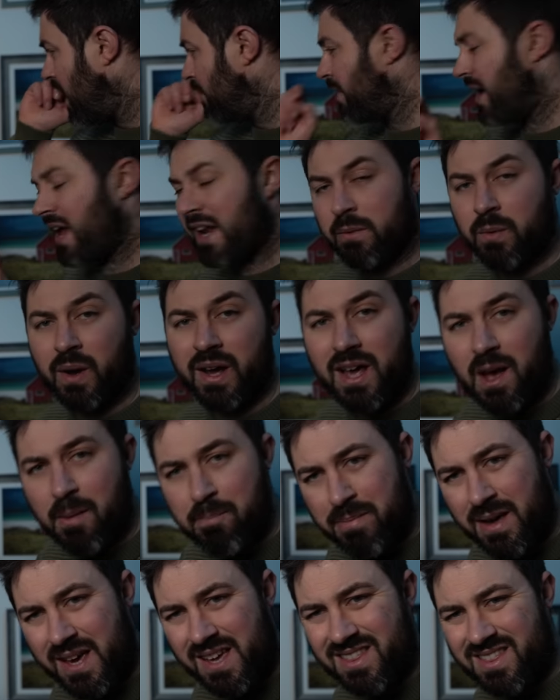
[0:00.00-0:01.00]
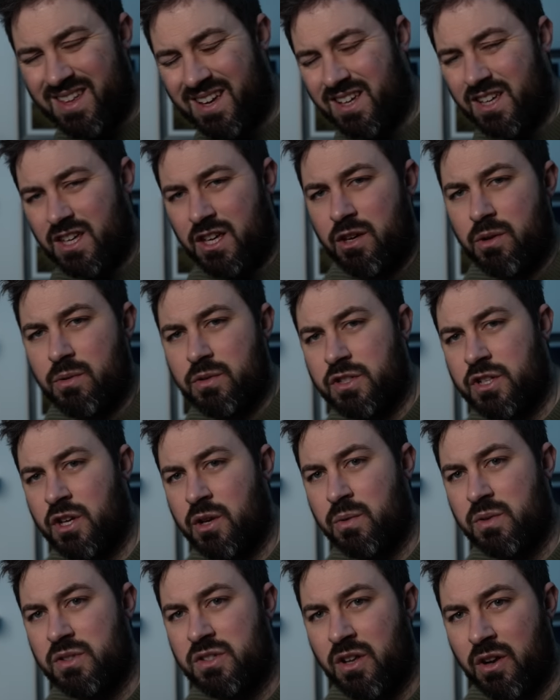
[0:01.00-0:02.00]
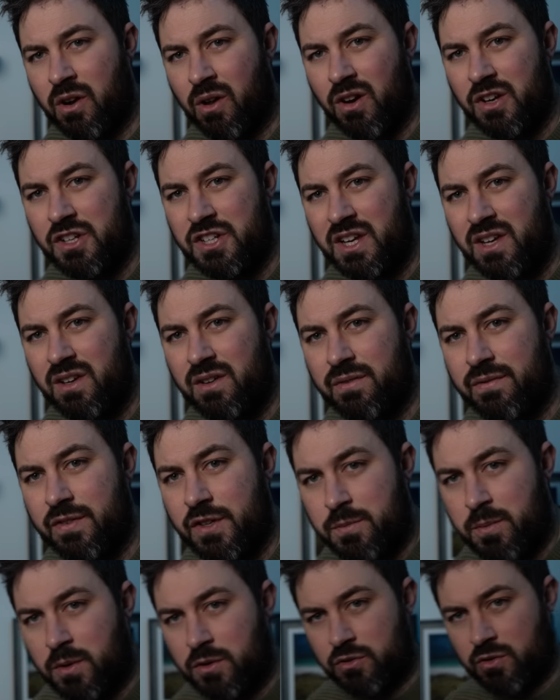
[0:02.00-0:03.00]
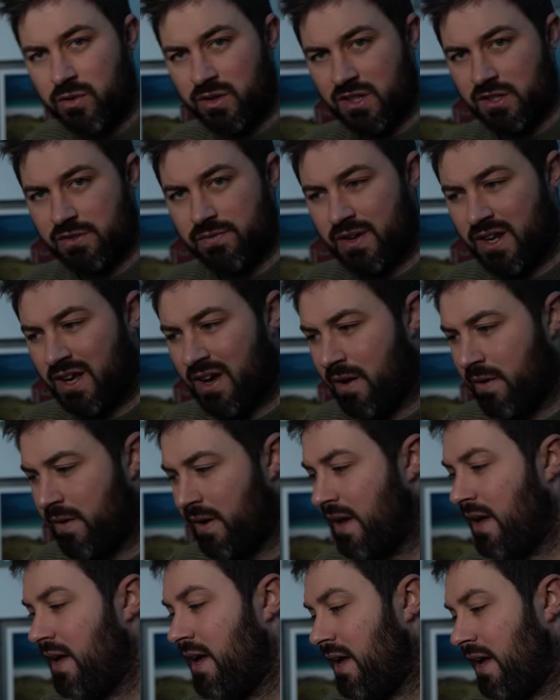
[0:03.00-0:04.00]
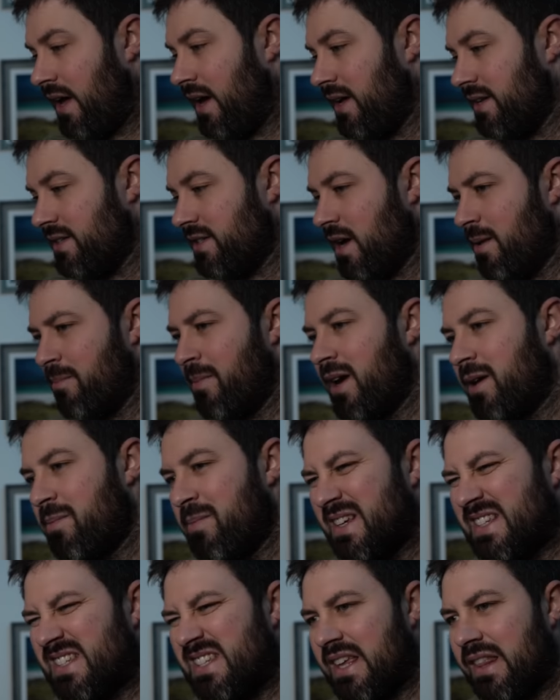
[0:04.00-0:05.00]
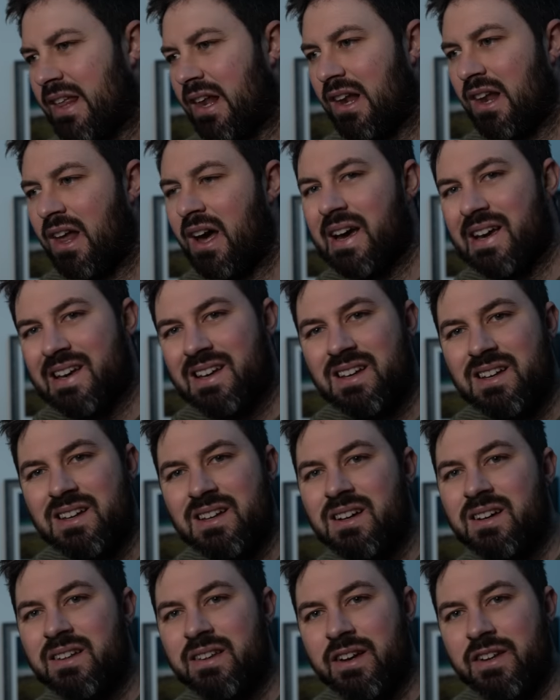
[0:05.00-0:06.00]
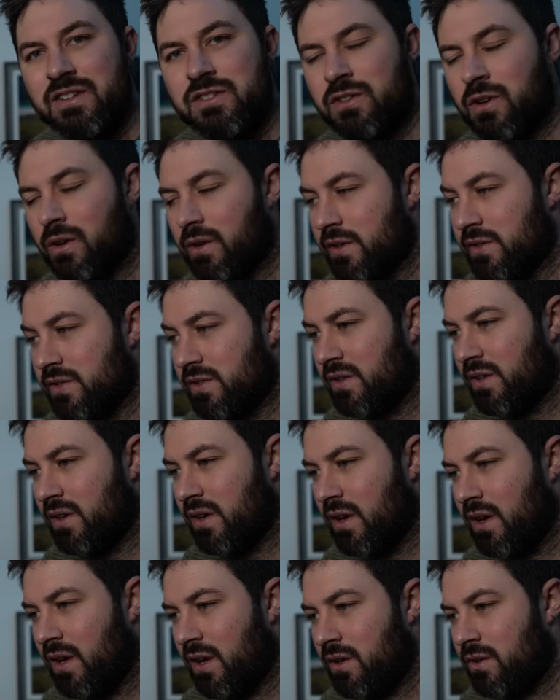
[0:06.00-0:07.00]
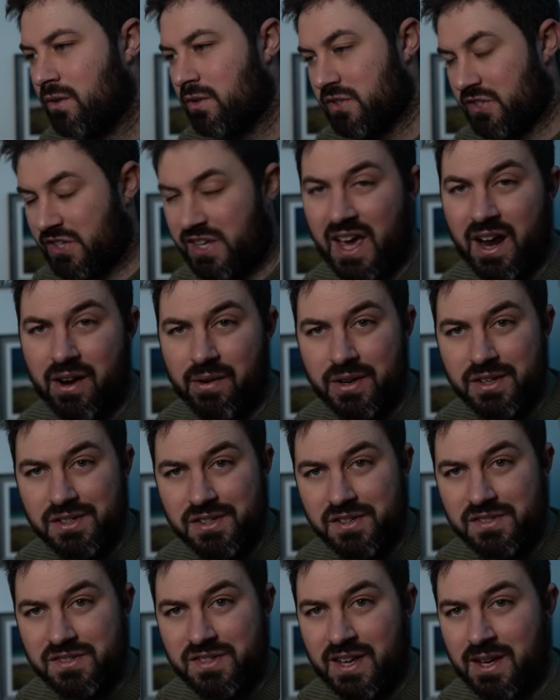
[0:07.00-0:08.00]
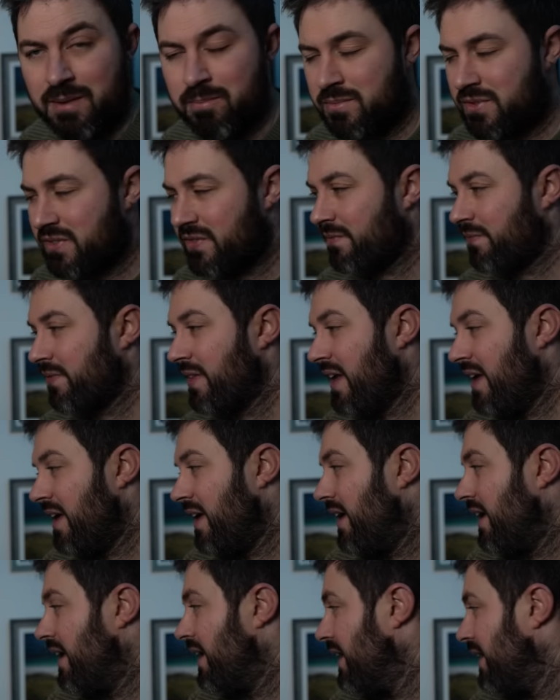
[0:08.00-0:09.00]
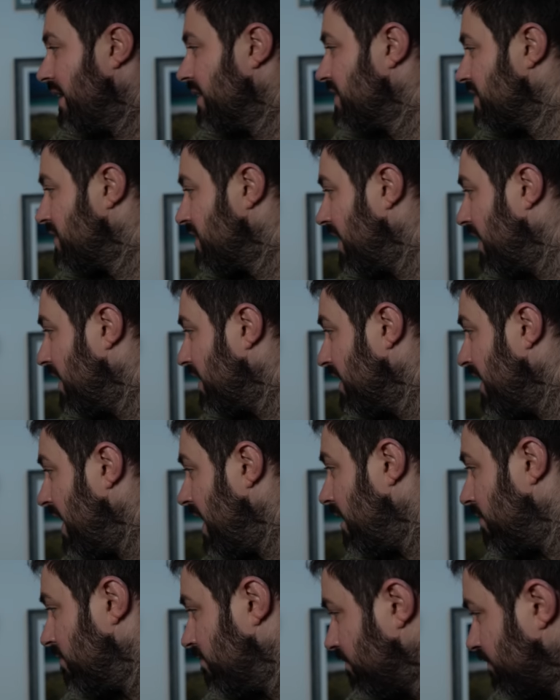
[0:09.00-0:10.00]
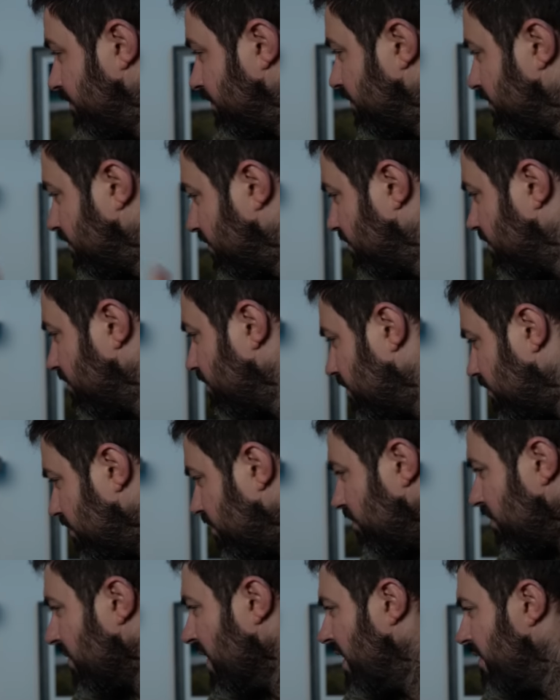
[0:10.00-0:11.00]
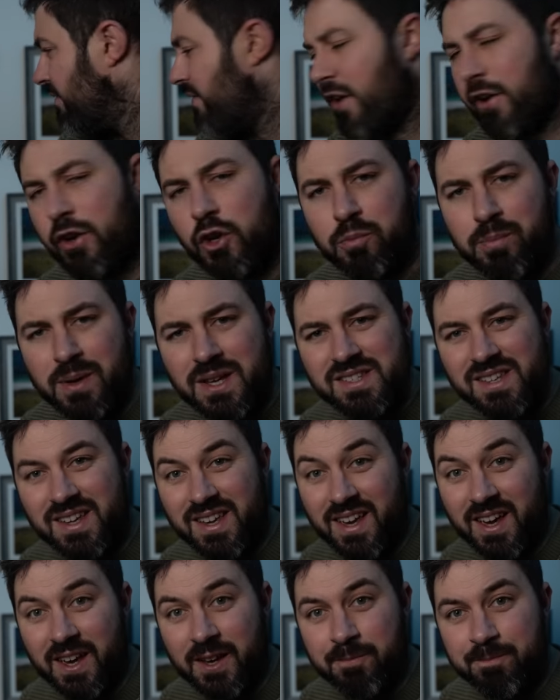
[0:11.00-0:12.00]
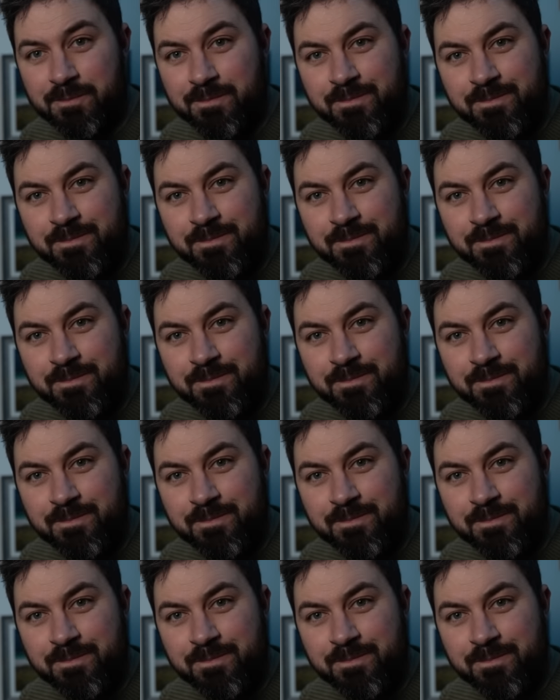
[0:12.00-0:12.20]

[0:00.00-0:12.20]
Uh, but anyway, a big thank you to Synology for sponsoring this video and uh, making me see the light and that it's not as not scary as it seems. And uh, yeah, very good piece of kit.